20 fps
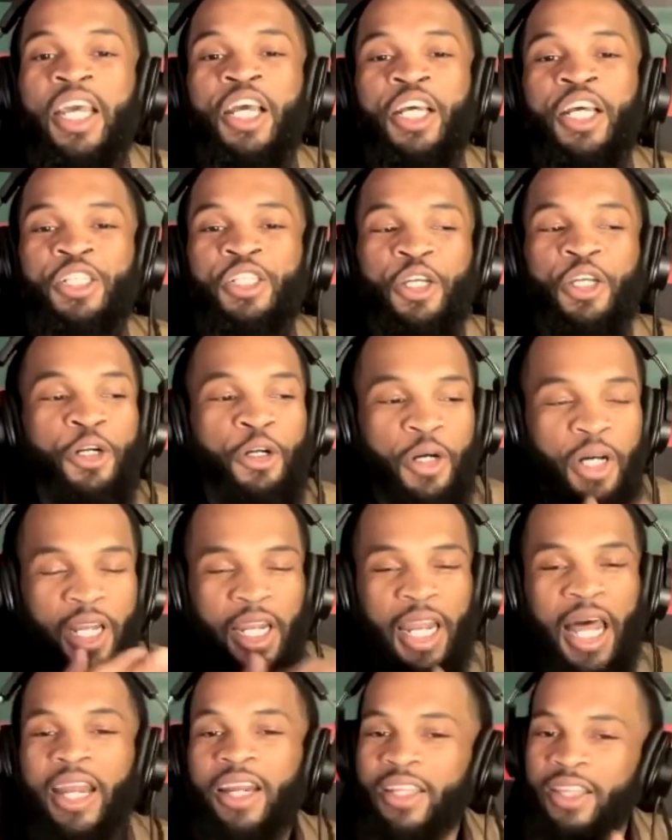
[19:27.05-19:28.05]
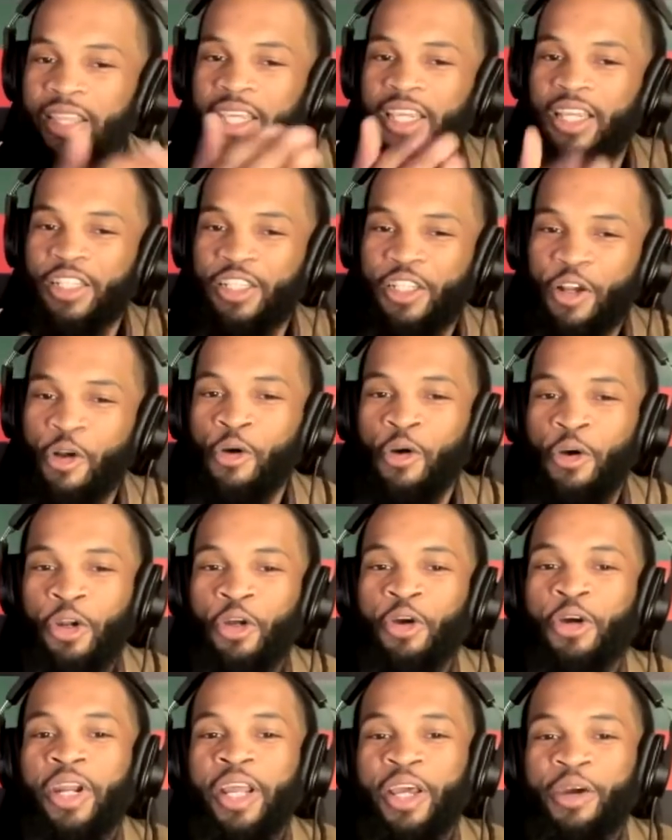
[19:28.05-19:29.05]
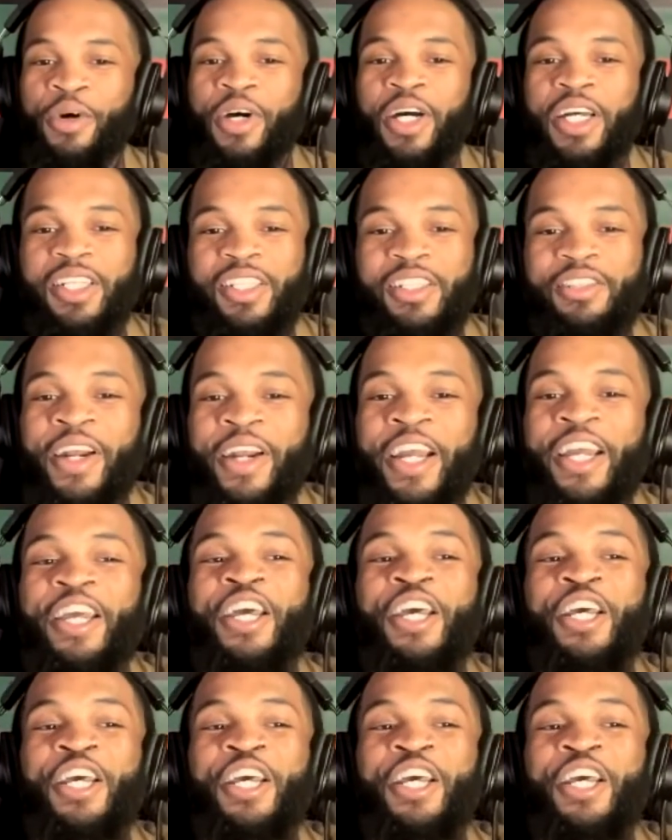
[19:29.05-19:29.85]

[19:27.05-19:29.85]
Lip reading: So a lot of things are going on at once, right?